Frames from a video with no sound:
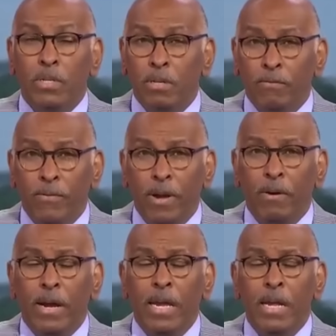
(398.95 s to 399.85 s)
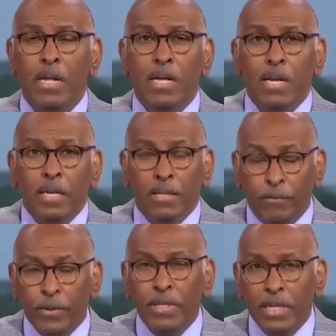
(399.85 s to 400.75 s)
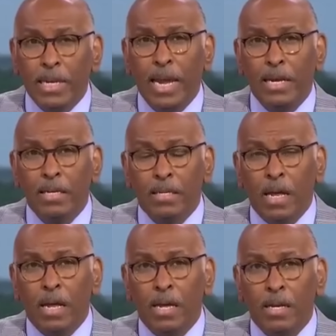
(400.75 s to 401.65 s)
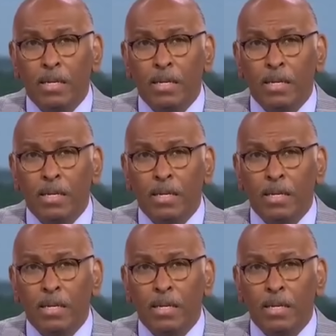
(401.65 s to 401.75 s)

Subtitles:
which is a very sophisticated